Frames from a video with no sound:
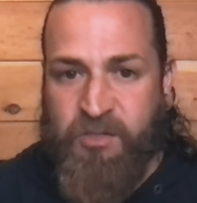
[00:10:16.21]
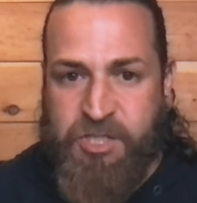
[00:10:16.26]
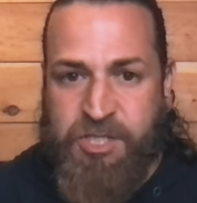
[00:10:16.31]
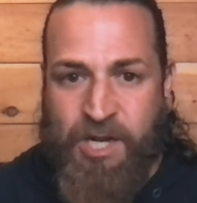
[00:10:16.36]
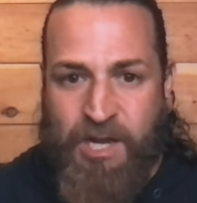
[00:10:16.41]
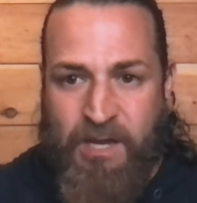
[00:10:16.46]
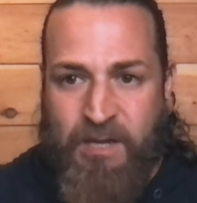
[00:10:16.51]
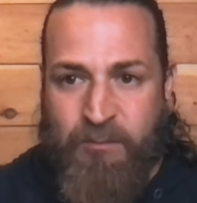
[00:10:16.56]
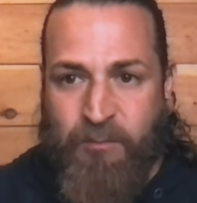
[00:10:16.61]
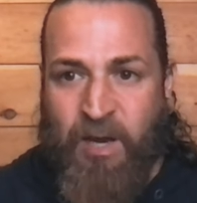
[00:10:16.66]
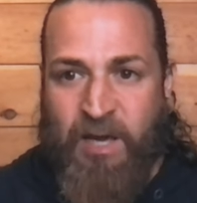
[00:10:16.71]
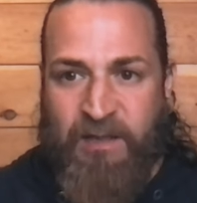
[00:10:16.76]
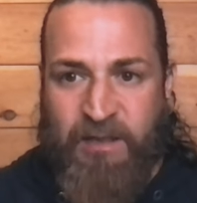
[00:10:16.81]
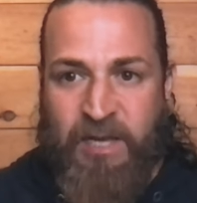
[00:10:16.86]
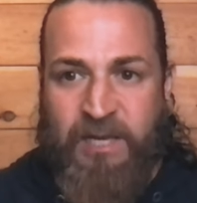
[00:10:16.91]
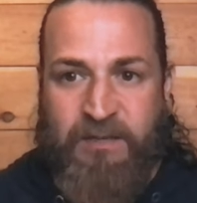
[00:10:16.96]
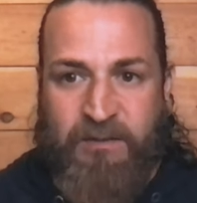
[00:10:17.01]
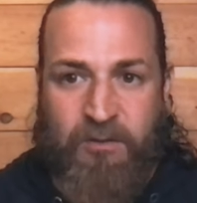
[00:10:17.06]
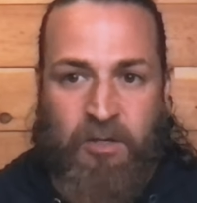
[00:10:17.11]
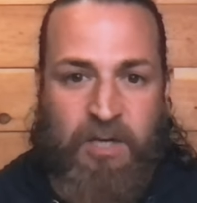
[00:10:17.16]
shame. I
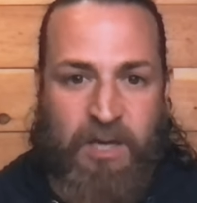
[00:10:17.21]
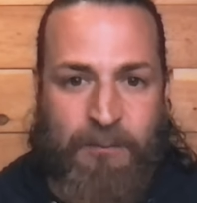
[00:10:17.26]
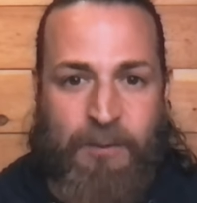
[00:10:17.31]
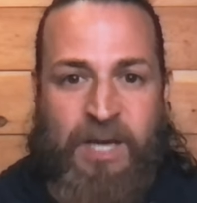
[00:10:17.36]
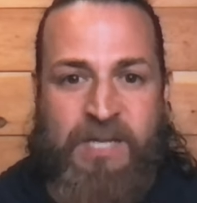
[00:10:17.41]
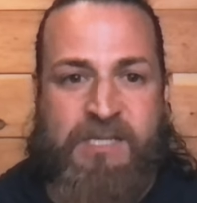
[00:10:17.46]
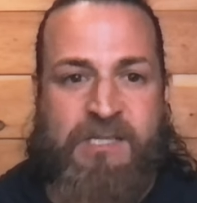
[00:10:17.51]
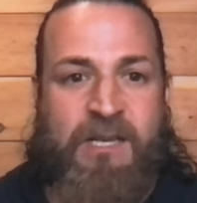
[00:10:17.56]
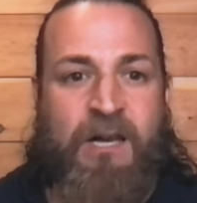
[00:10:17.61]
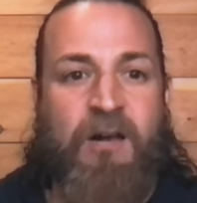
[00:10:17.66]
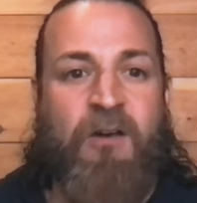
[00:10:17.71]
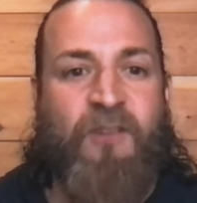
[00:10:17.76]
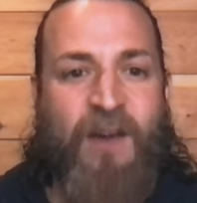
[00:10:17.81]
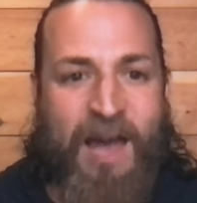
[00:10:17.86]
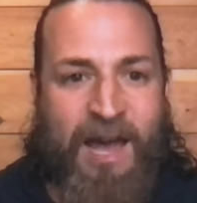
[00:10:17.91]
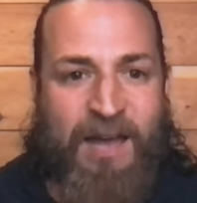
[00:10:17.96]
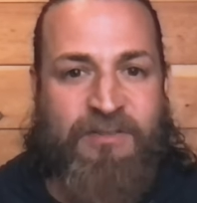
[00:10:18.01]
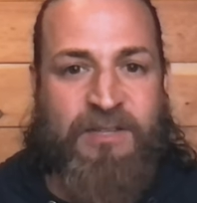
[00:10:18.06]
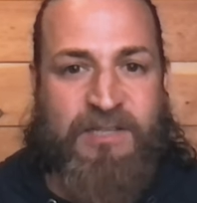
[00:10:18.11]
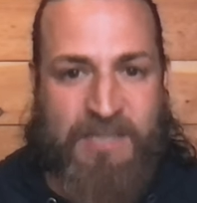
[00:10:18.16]
like look at myself
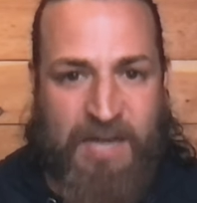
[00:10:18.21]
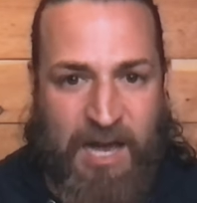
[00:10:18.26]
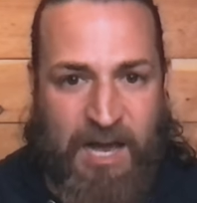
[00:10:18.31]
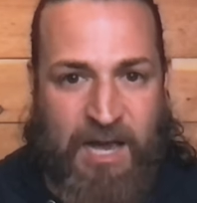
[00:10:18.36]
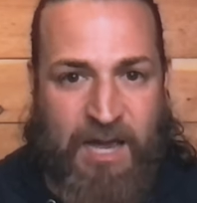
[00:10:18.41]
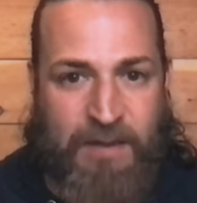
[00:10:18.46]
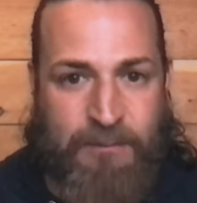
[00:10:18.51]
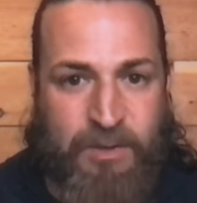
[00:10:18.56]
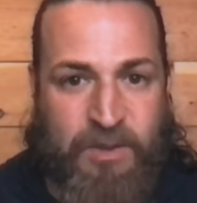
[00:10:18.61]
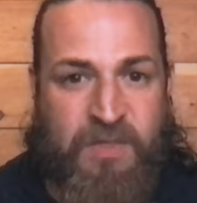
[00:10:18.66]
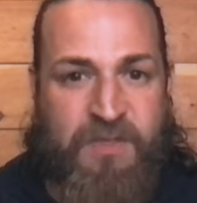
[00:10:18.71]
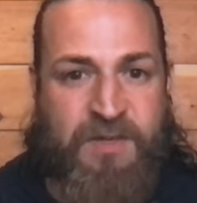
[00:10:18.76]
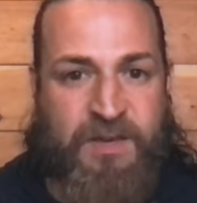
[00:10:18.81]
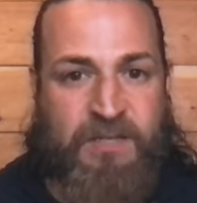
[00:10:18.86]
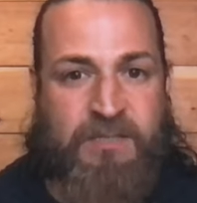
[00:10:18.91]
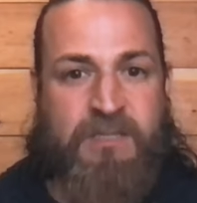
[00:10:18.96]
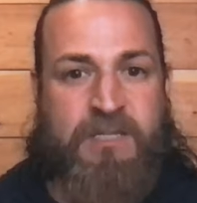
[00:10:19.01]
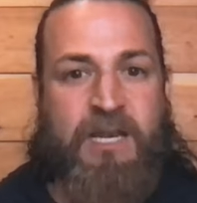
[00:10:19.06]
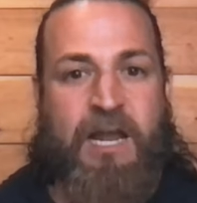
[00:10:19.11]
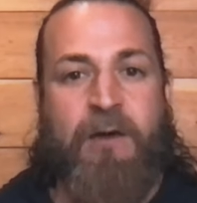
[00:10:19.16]
at the time and
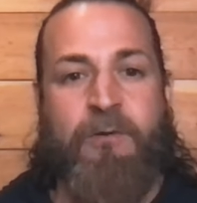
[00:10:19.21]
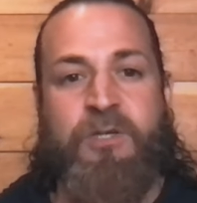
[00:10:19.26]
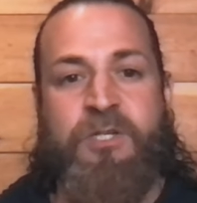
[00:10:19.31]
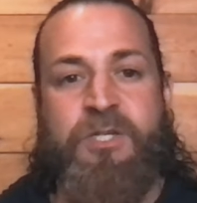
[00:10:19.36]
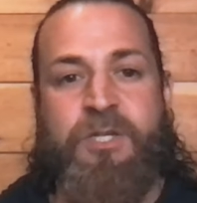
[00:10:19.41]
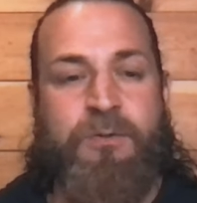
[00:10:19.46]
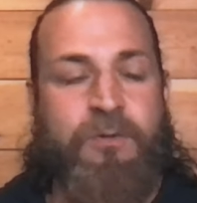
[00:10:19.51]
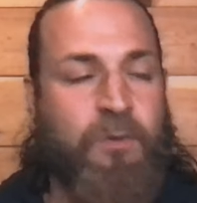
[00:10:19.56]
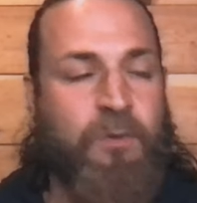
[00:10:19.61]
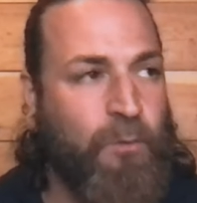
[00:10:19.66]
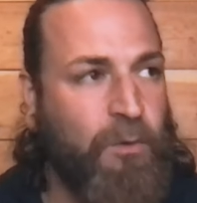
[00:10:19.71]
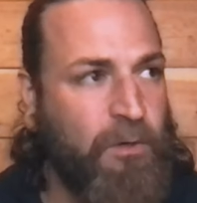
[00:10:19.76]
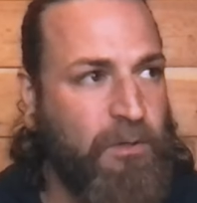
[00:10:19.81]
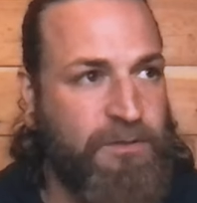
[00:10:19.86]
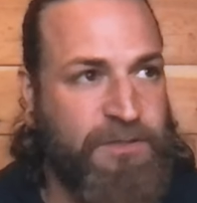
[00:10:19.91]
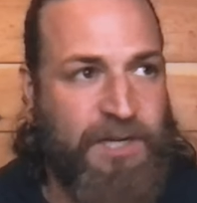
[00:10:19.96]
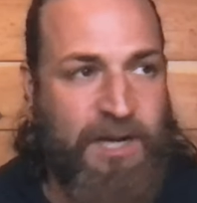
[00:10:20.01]
things that I would do in the world,